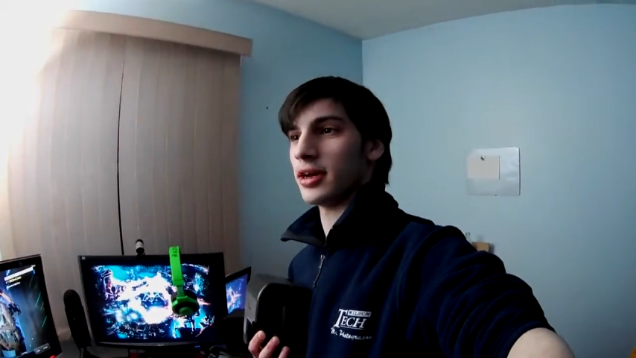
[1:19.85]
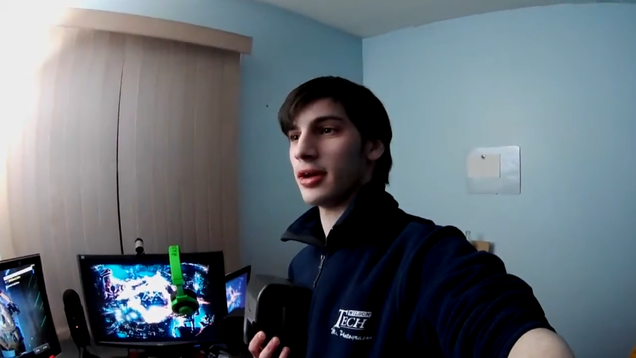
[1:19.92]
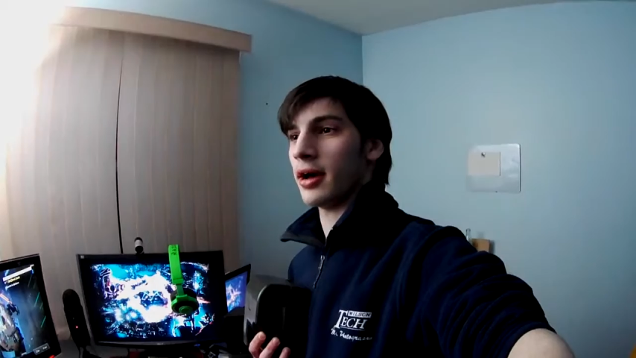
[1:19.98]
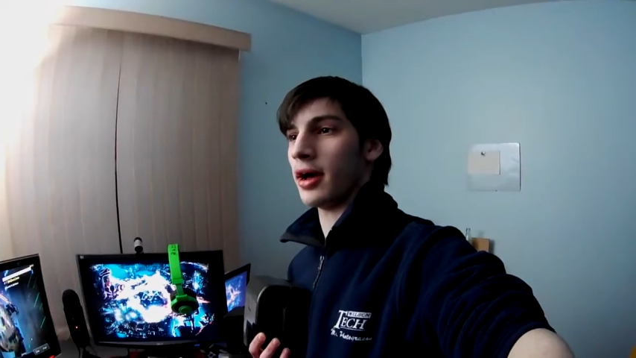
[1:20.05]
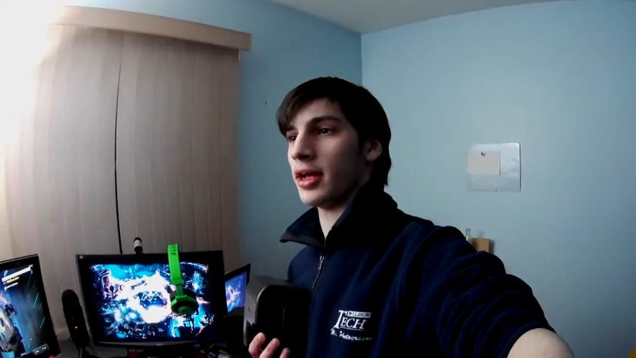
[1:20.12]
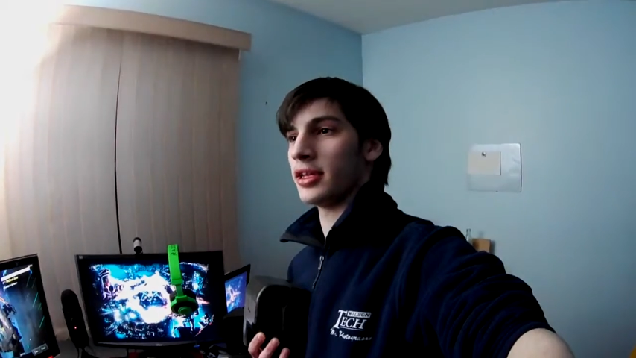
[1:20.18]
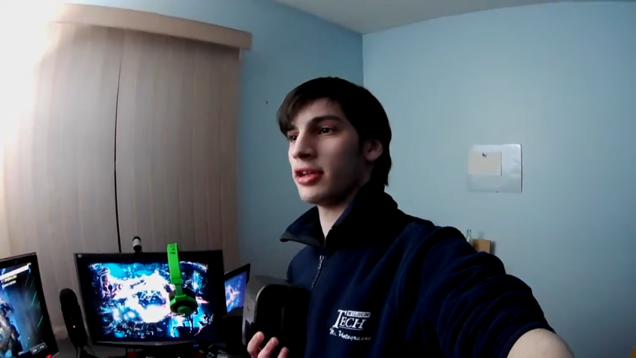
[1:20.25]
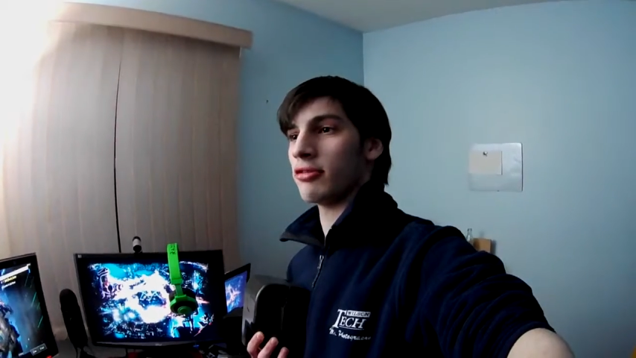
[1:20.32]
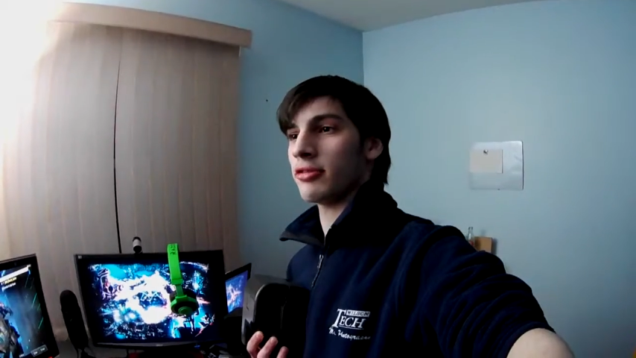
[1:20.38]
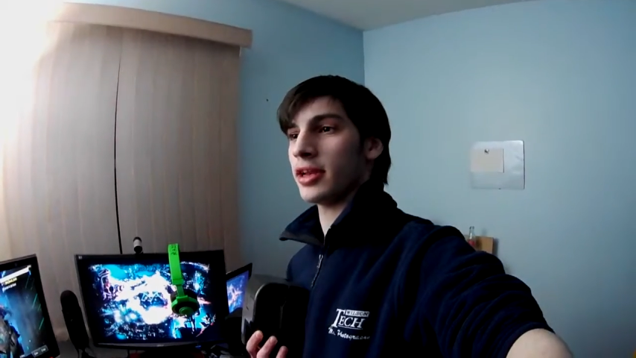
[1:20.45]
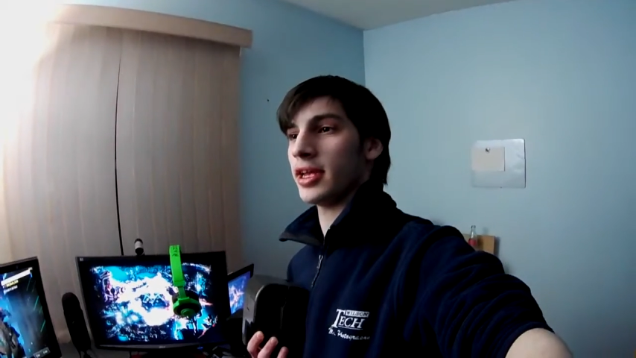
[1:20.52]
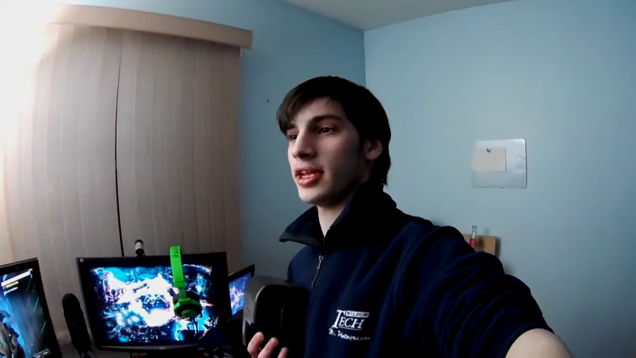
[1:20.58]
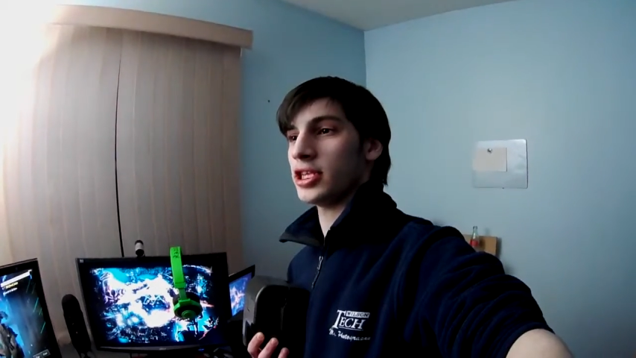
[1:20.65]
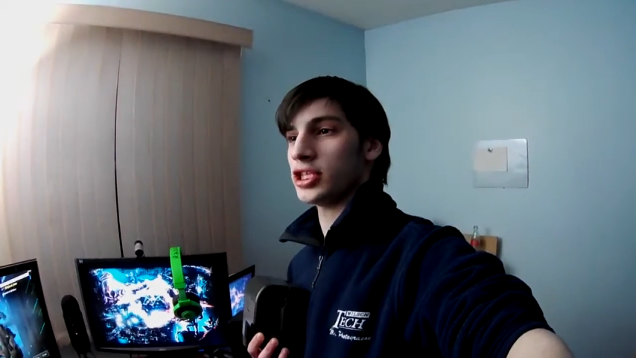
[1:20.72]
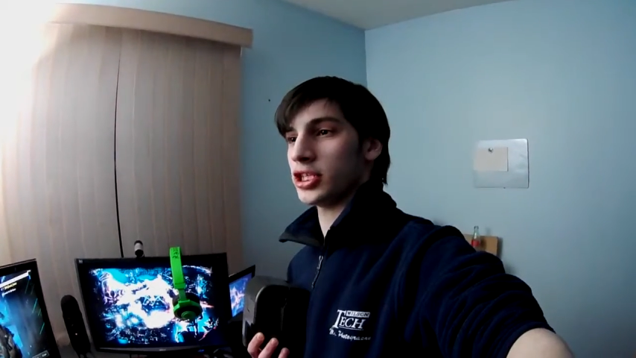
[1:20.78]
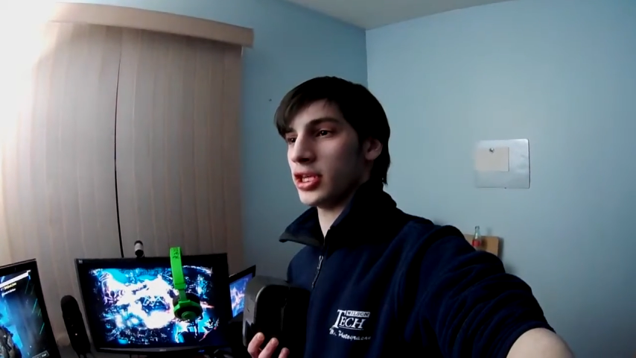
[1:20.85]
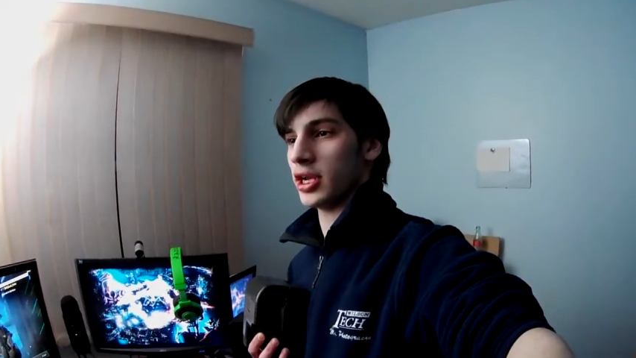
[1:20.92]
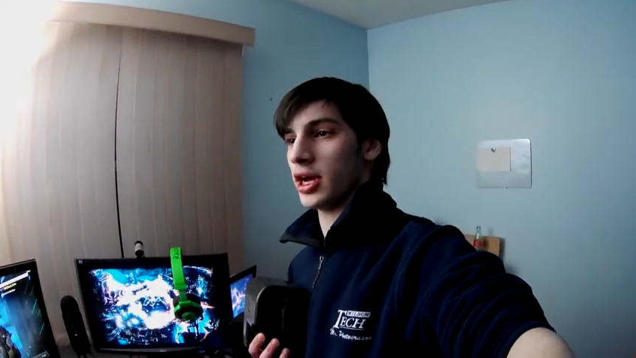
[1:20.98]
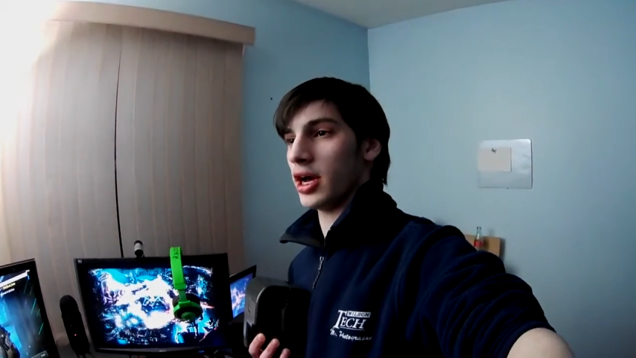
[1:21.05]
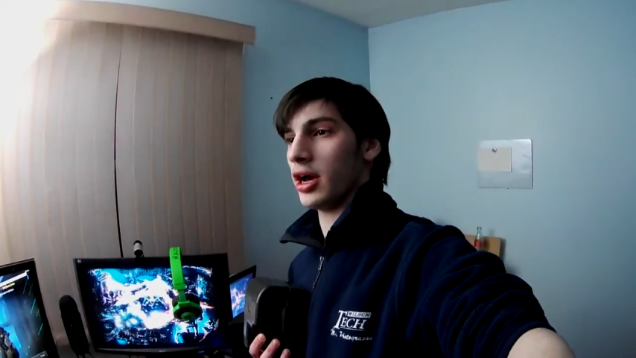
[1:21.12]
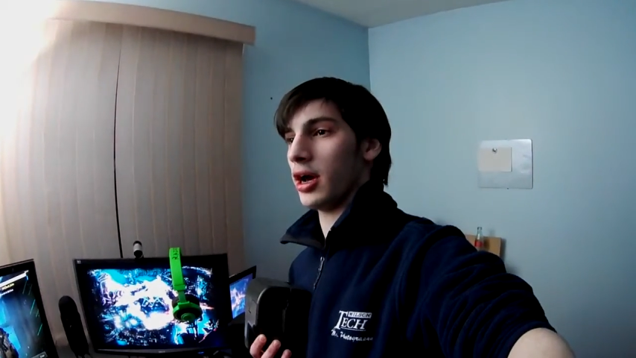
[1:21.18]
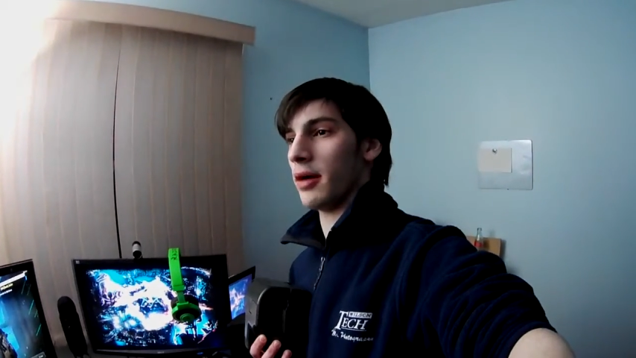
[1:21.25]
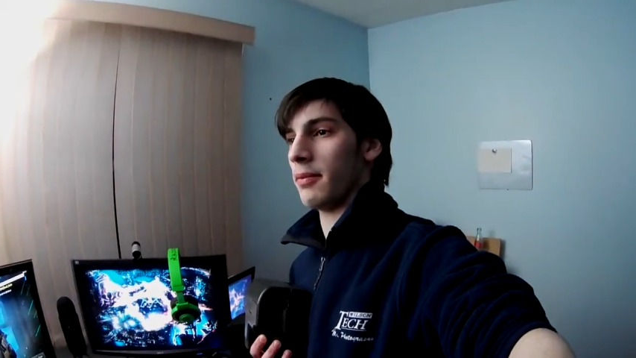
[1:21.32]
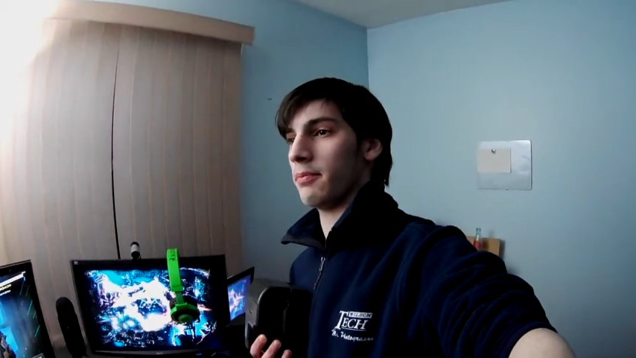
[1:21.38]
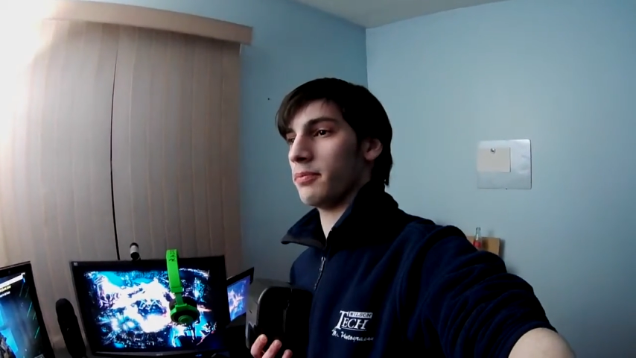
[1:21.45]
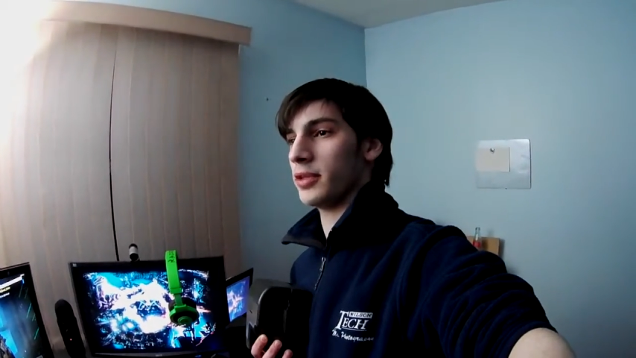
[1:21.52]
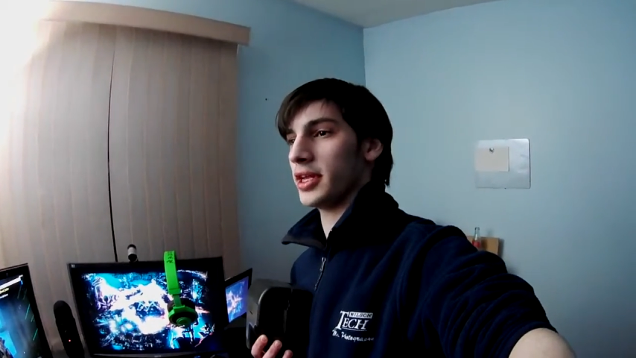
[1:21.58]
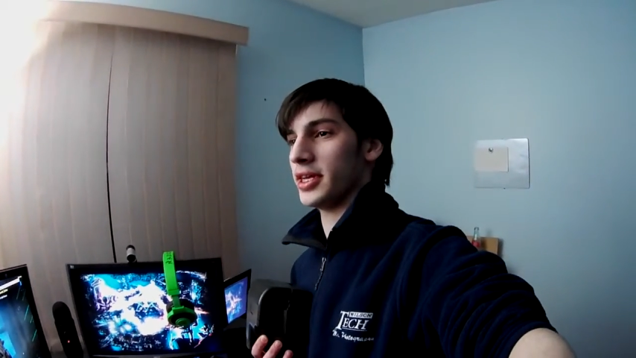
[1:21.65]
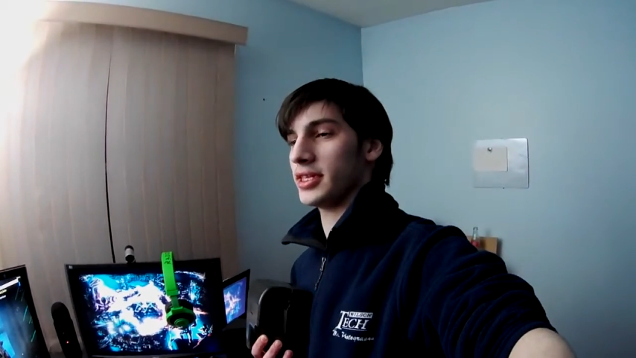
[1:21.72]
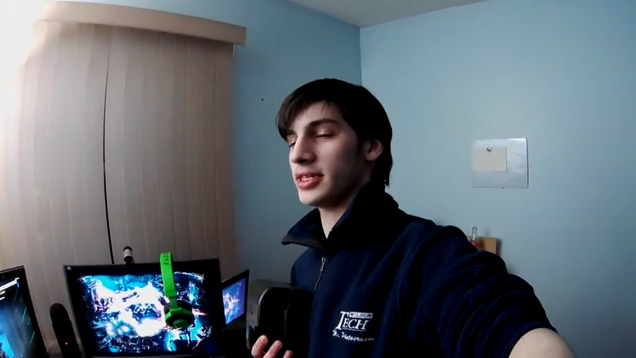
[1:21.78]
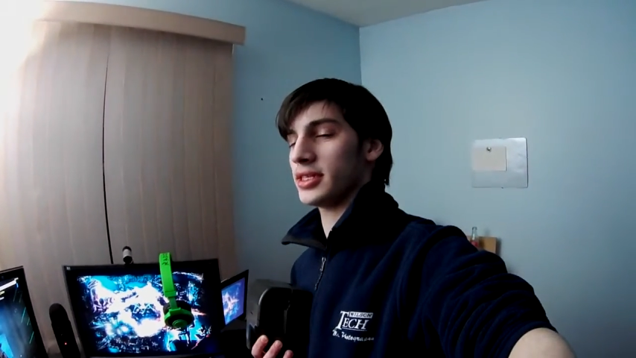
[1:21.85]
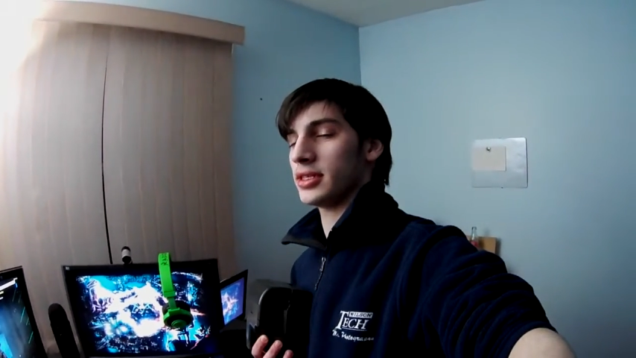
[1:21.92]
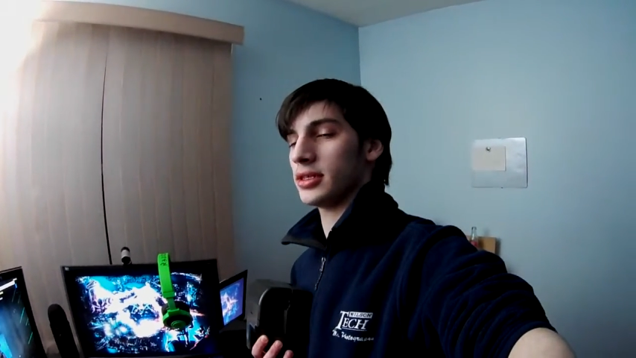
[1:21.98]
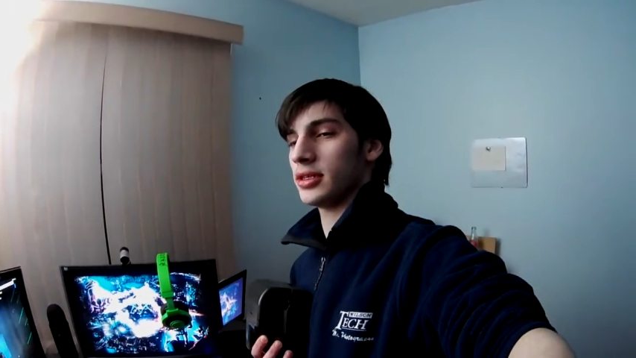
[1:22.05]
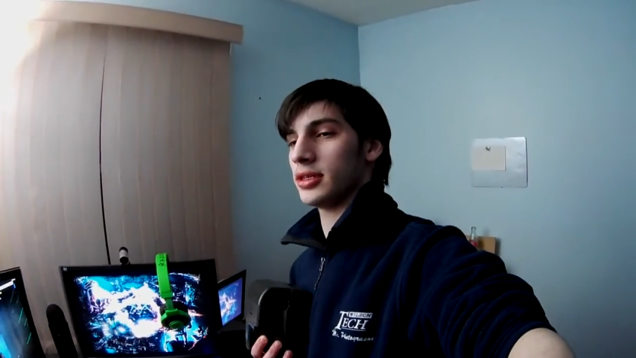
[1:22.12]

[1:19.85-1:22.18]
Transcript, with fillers: a donation uh place.